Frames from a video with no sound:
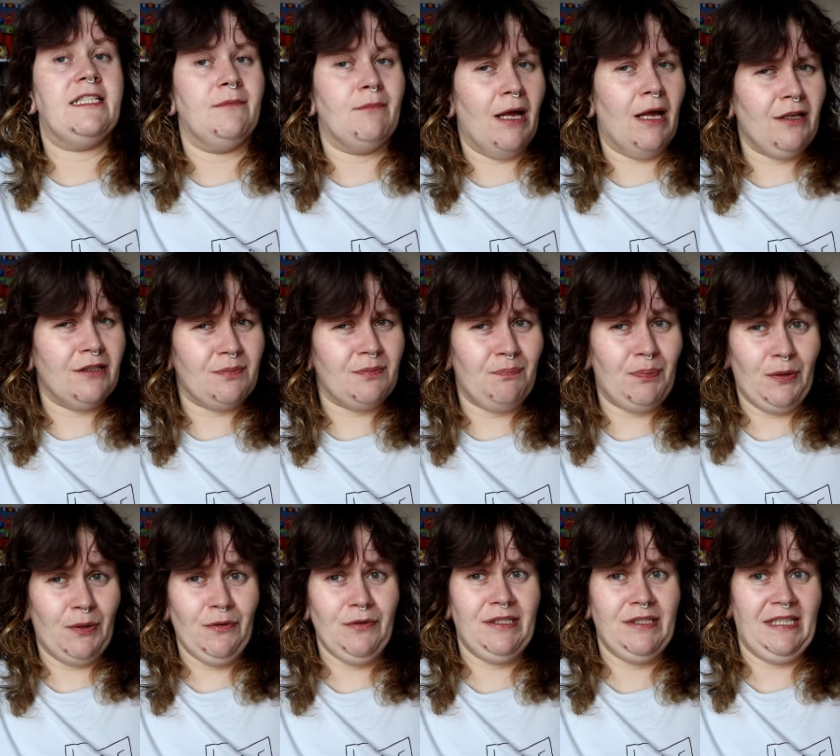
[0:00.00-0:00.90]
smells
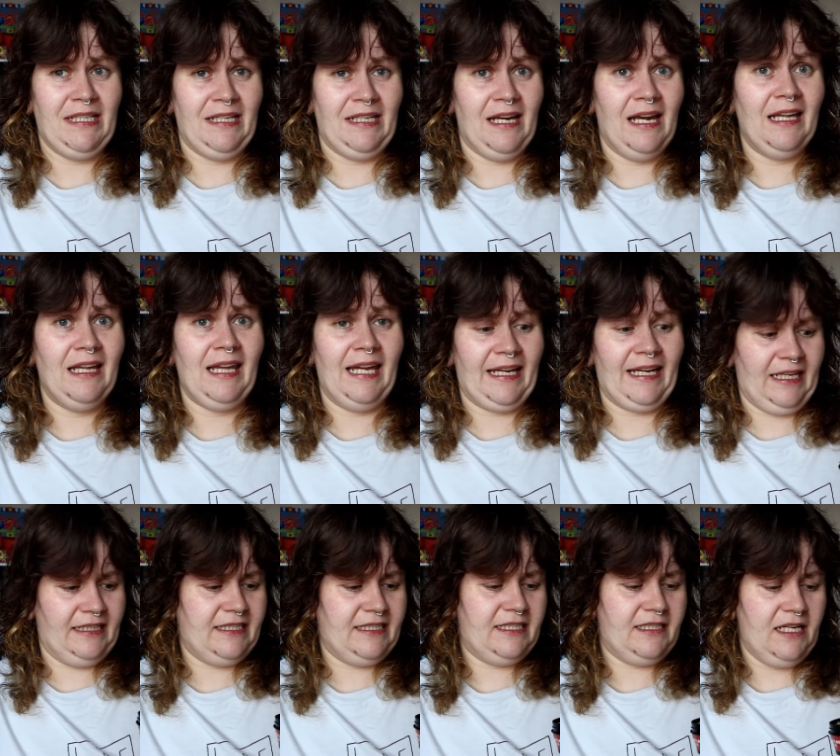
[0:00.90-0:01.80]
boozy. It like
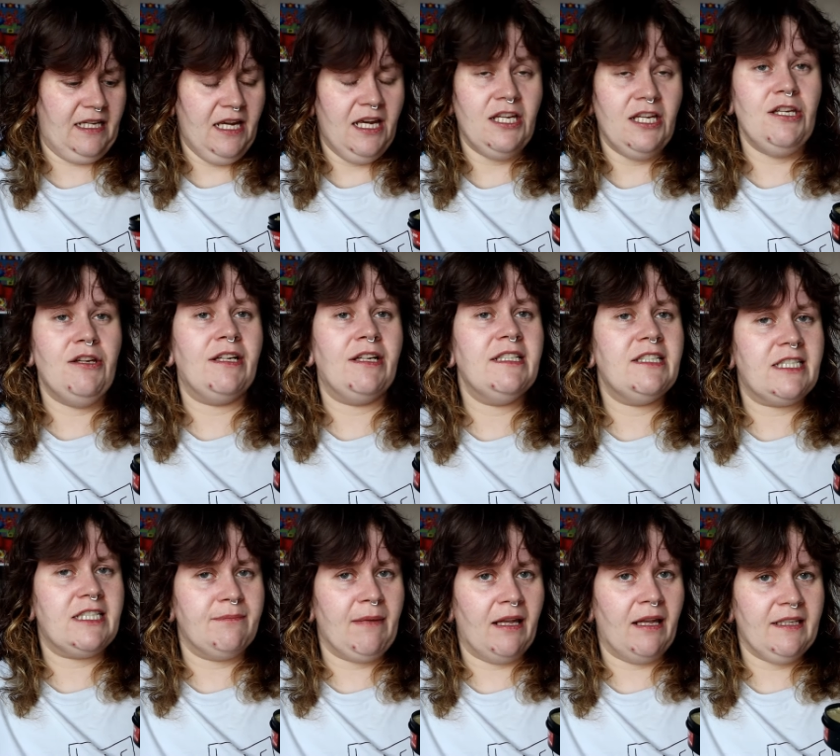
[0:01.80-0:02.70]
it's you can
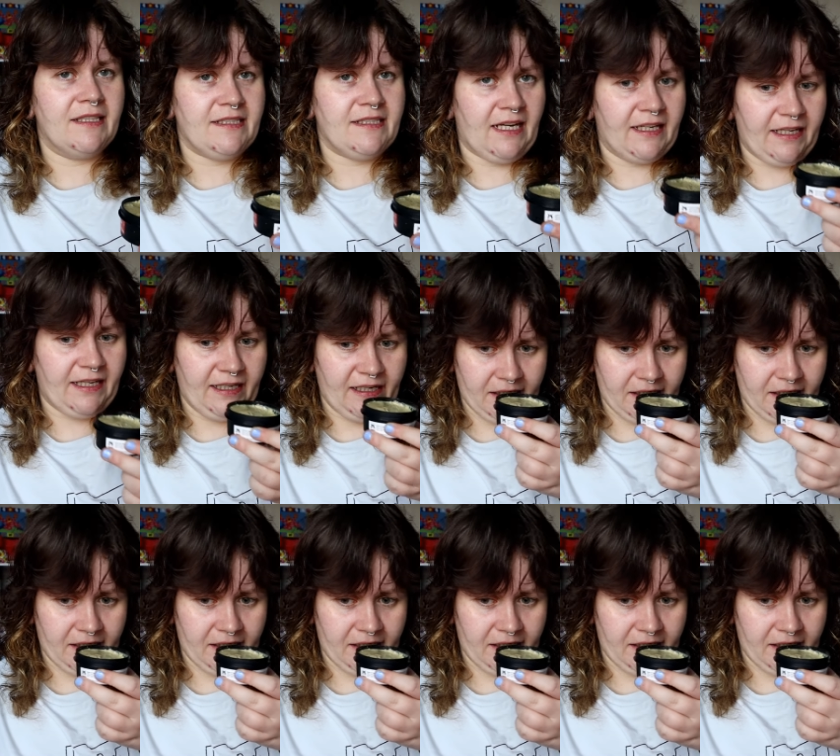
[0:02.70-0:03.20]
smell the sake